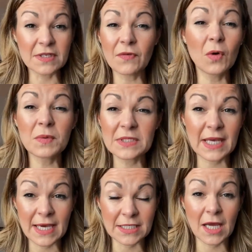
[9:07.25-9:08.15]
I've always
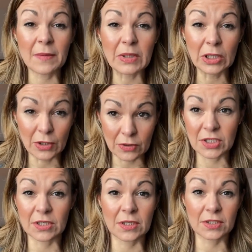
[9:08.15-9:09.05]
said I'm
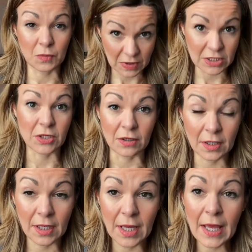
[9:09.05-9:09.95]
allergic to winter.
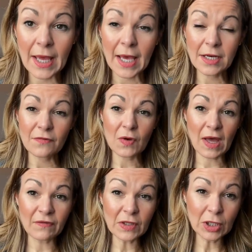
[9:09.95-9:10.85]
And if you
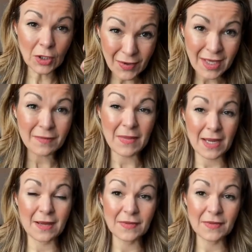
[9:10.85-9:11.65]
have a look at me in